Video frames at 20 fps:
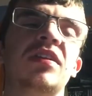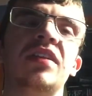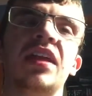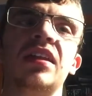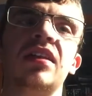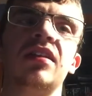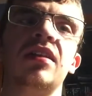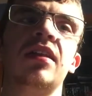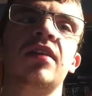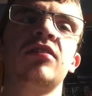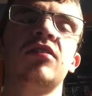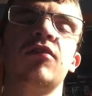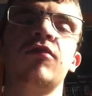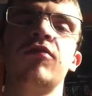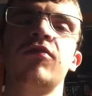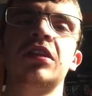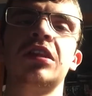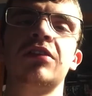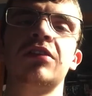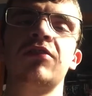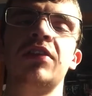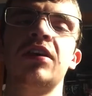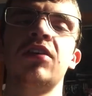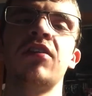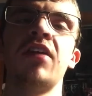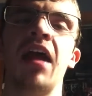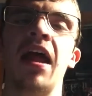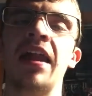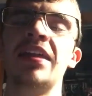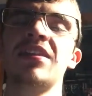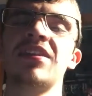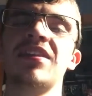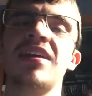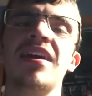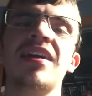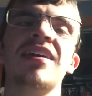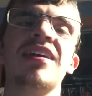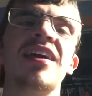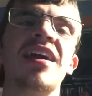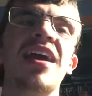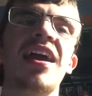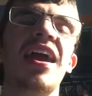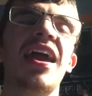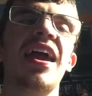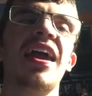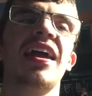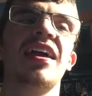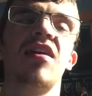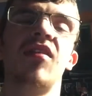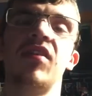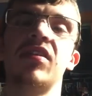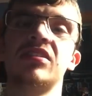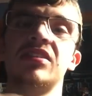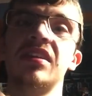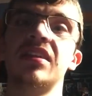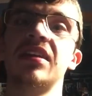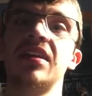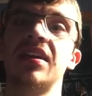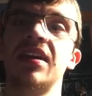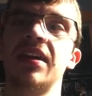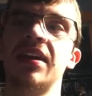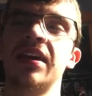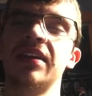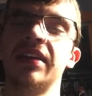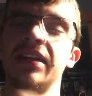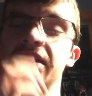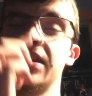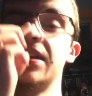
like lift a finger at anything. You know, he's again like a